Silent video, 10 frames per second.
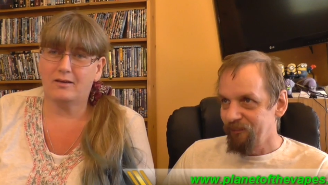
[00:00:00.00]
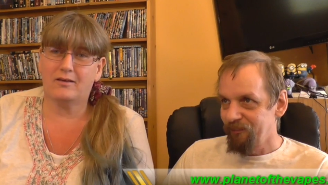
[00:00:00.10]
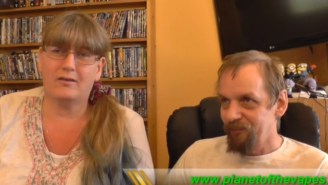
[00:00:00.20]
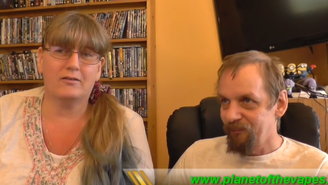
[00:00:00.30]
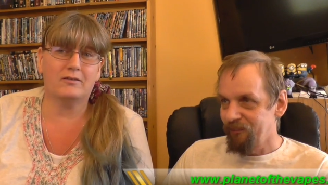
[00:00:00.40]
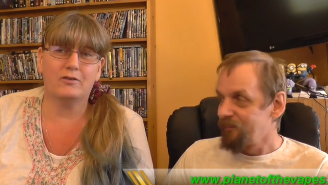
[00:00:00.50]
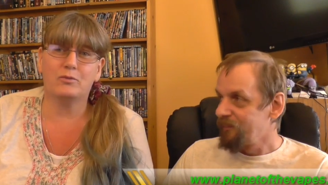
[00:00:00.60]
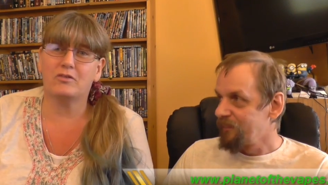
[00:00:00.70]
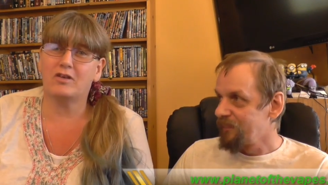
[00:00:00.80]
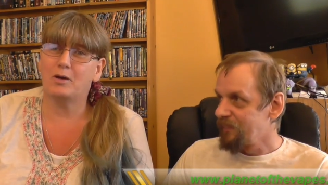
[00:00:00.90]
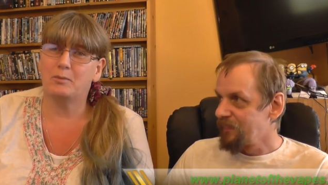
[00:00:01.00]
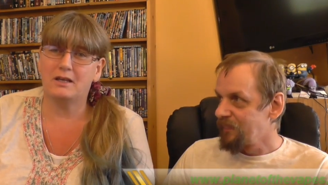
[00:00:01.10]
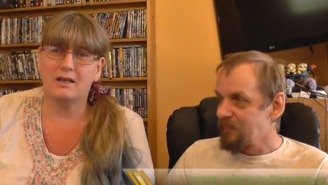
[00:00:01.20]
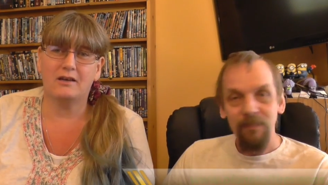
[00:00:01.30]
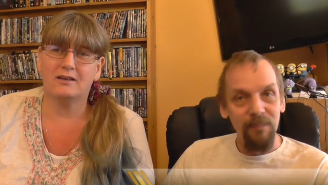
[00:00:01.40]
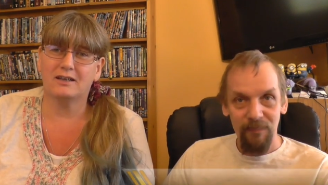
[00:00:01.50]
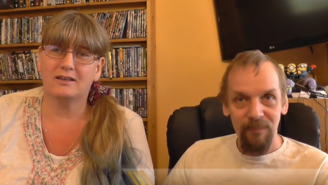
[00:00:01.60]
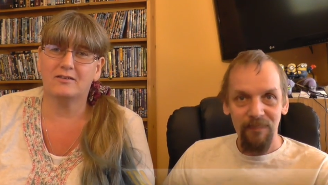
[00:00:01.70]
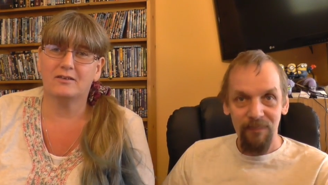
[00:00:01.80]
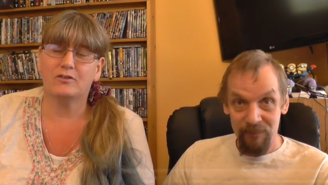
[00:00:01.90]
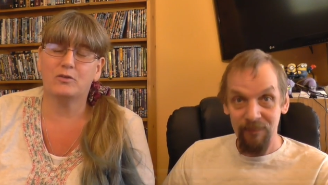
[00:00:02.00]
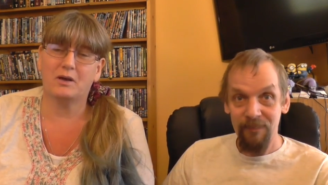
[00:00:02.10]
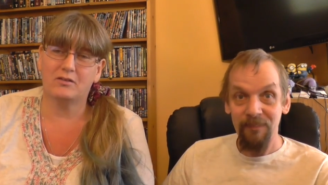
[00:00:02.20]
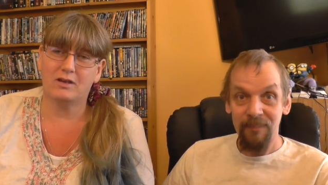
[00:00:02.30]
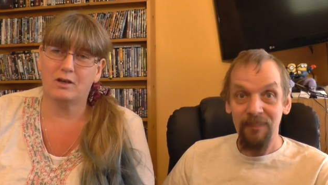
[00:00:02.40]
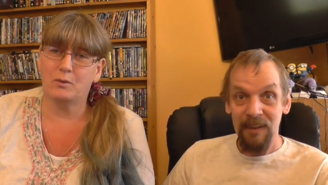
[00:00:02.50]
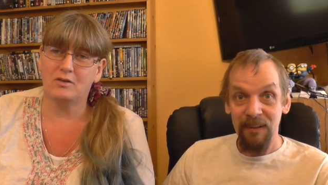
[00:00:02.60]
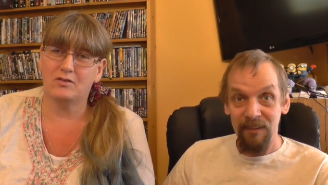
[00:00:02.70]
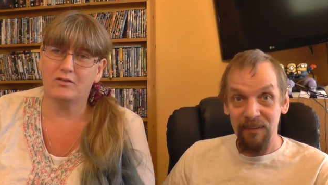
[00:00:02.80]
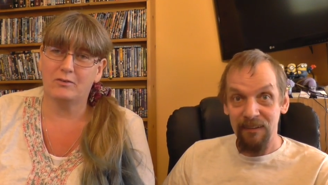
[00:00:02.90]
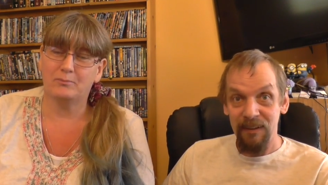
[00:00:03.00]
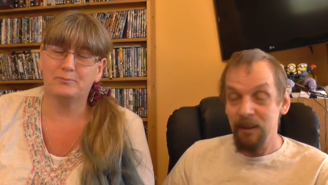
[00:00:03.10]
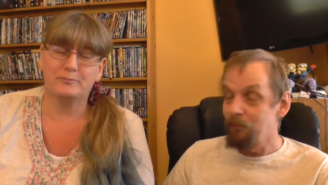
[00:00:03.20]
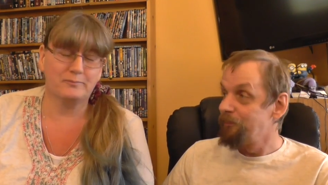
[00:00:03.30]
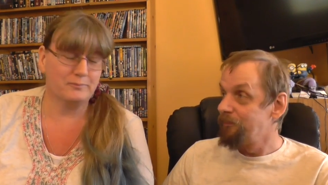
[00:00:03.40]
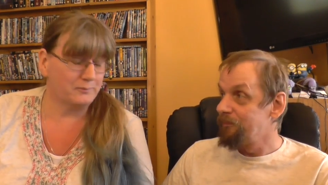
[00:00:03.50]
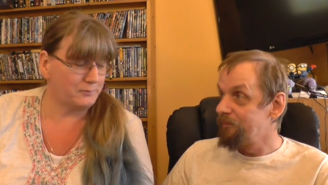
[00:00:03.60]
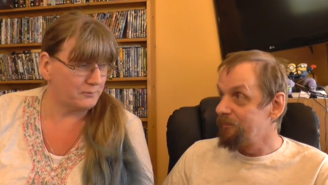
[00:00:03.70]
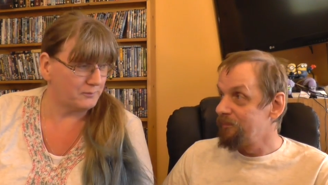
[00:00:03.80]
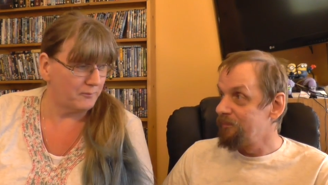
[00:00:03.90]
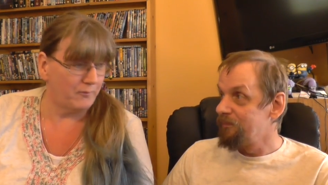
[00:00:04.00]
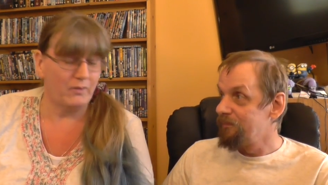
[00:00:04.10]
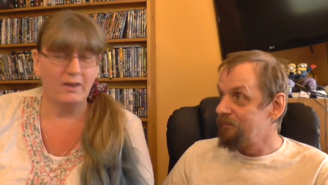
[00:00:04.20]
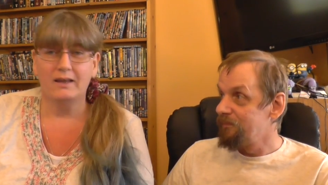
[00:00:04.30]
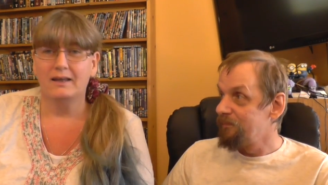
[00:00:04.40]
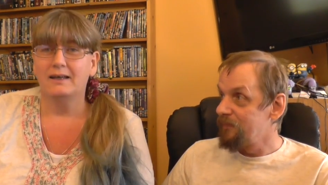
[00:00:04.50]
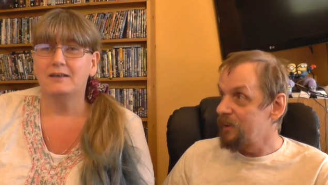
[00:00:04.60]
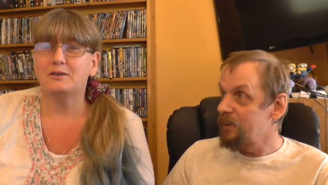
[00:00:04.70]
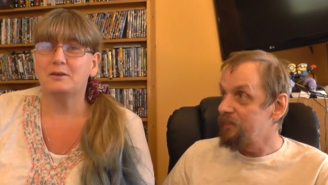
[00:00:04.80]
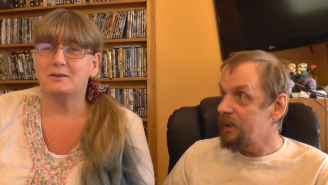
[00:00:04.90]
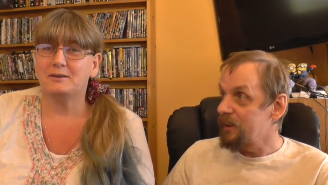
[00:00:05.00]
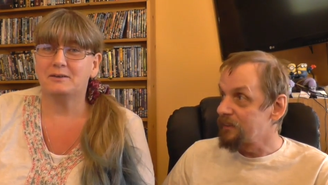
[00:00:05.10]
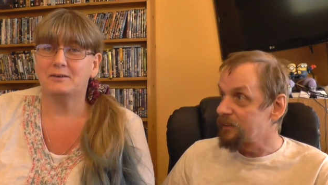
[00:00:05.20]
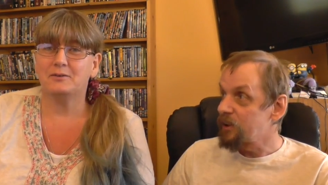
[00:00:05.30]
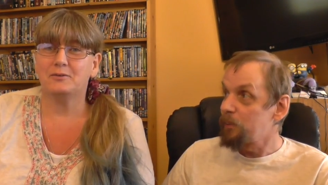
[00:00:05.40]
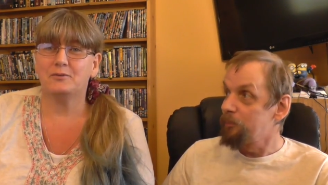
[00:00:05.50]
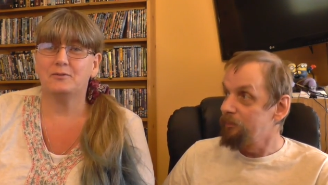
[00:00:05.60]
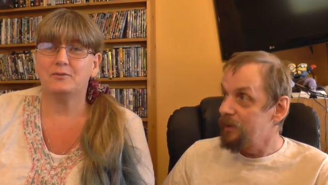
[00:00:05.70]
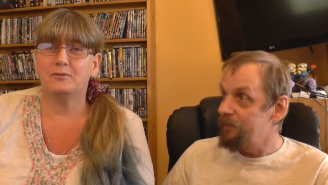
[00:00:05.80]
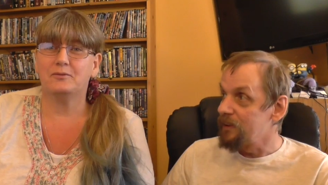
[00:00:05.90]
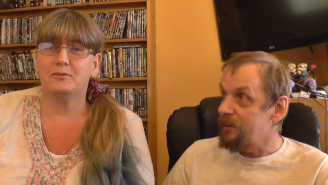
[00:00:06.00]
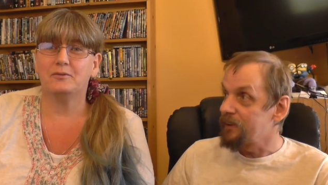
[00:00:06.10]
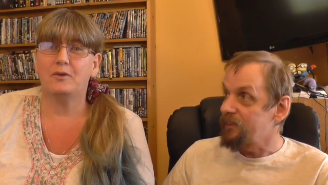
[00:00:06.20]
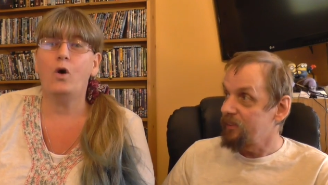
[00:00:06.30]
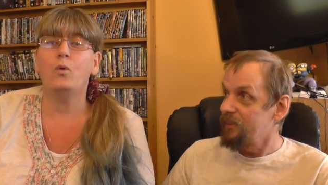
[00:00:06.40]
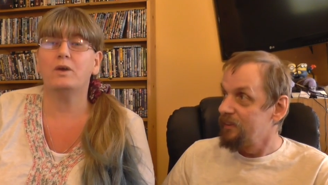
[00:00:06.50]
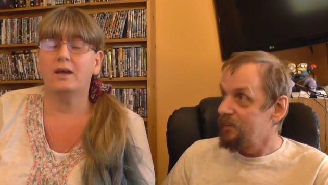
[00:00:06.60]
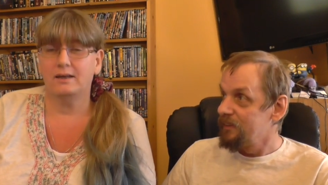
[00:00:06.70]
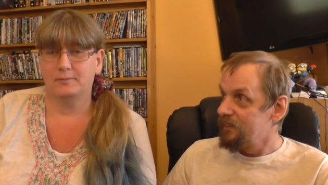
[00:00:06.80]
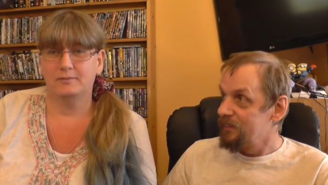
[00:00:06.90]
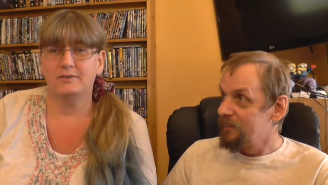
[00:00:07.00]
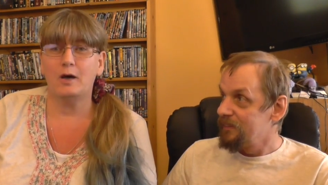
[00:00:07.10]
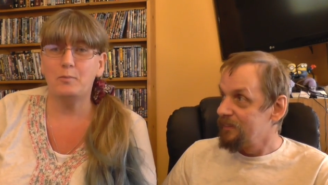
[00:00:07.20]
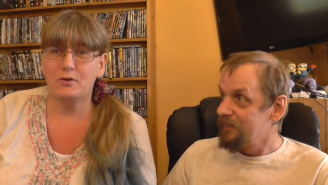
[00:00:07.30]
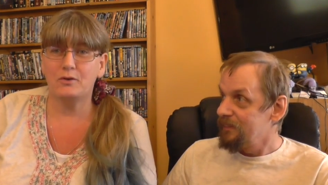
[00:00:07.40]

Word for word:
Speaker 1: God knows what time of the day and night,
Speaker 2: to mm-hmm. answer your questions. Yep. And don't forget to sub if you like
Speaker 1: us. Oh yeah, sub,